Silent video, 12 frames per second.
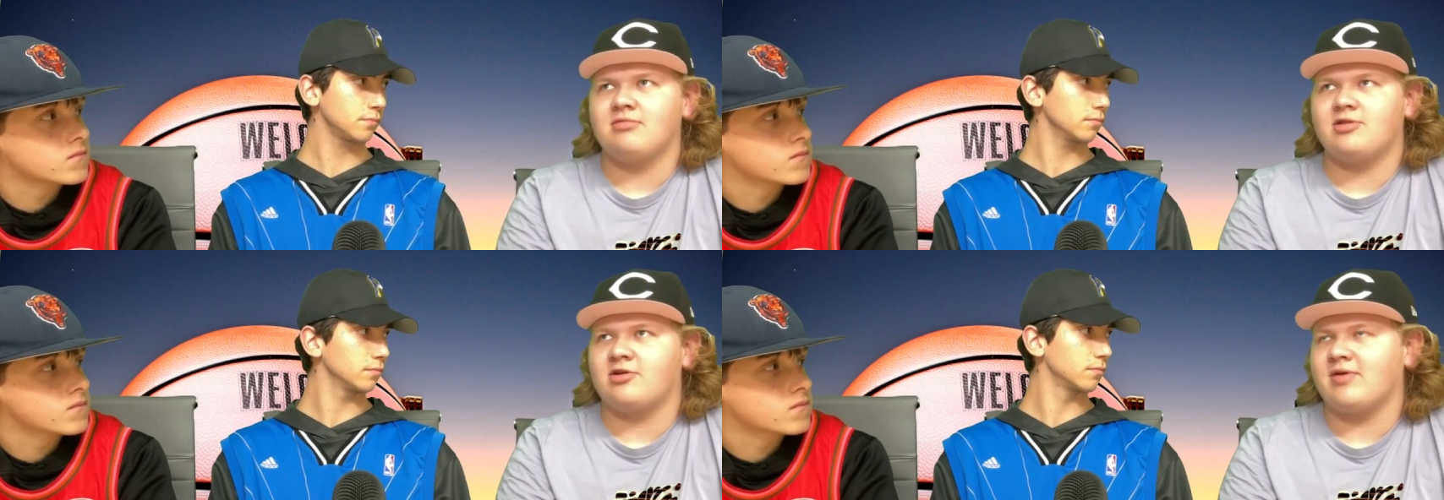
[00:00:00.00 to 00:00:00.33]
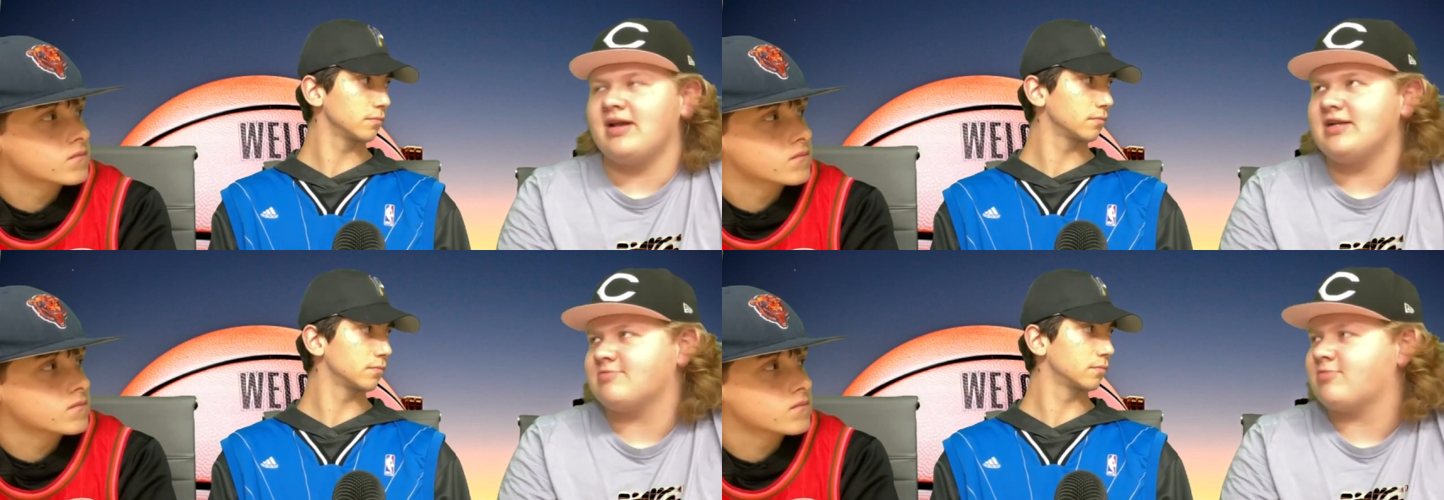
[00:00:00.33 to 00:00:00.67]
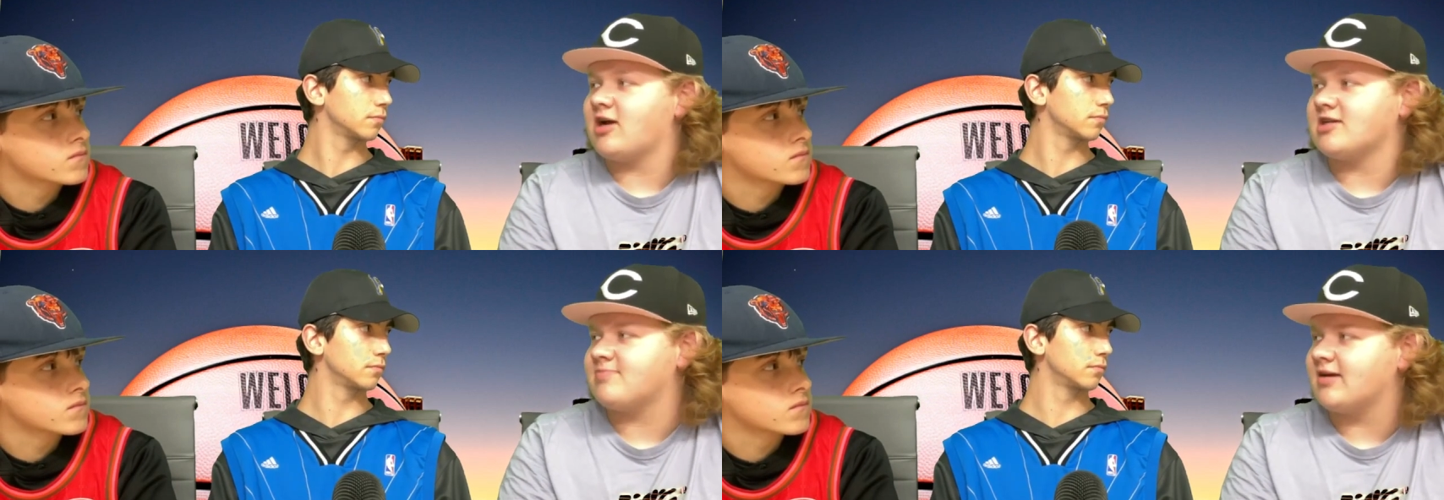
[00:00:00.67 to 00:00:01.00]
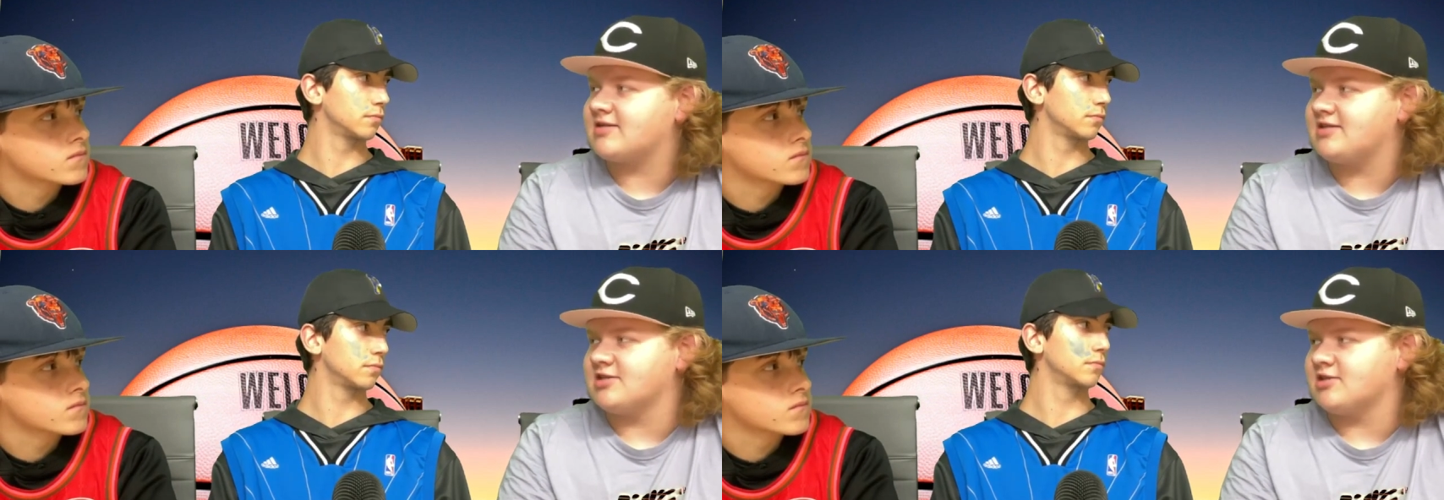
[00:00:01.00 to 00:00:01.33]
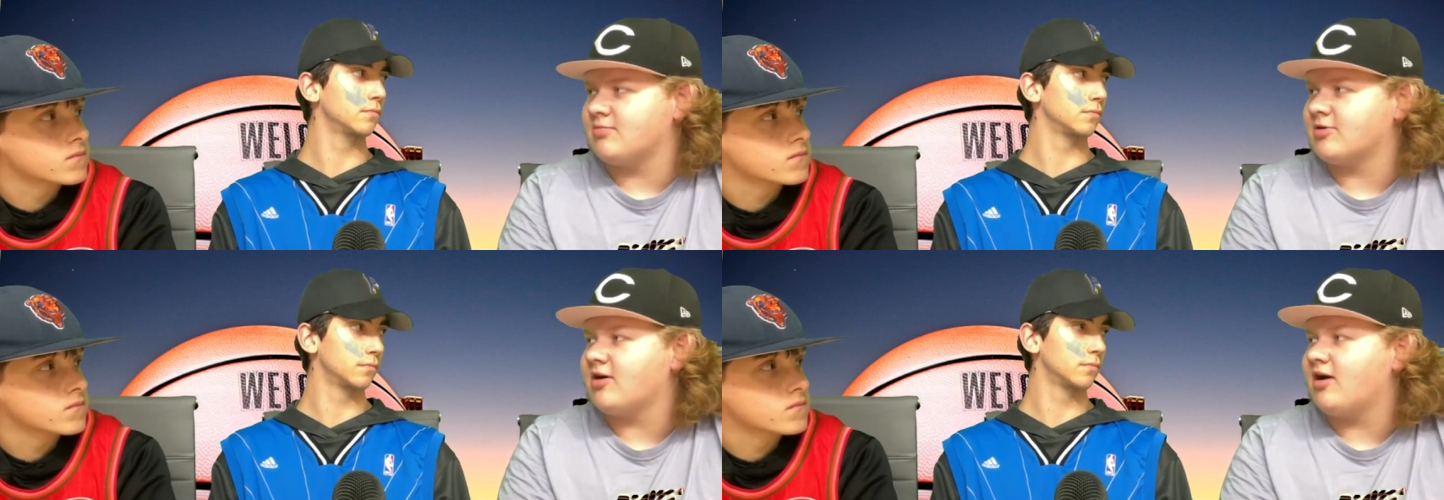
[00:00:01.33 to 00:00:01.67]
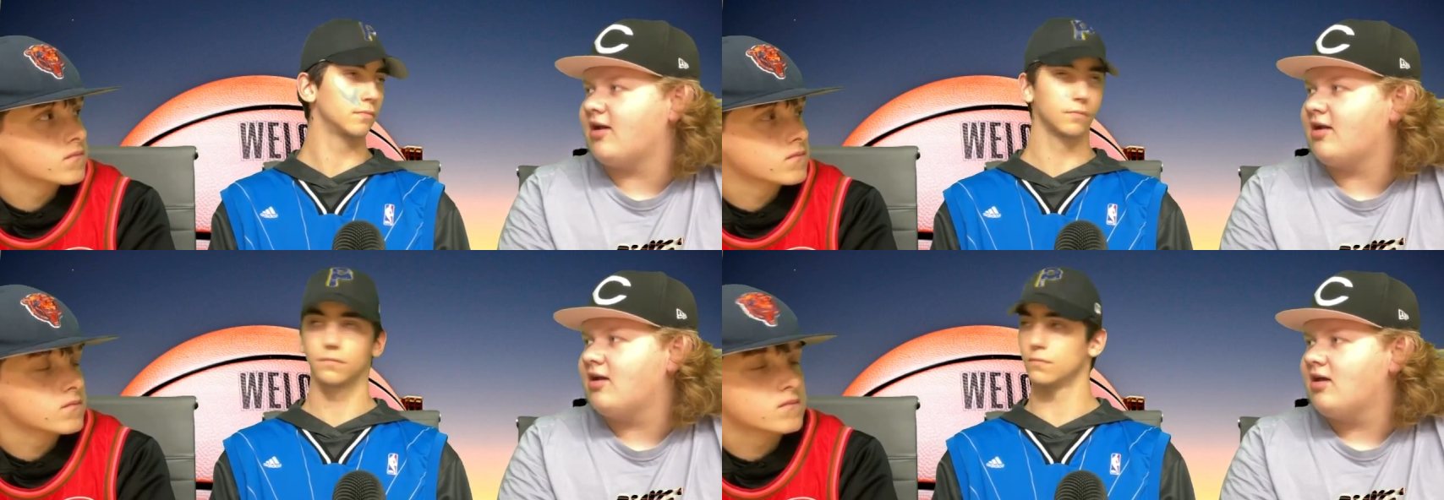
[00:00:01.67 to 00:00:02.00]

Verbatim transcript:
Speaker 1: the greatest prospect since LeBron.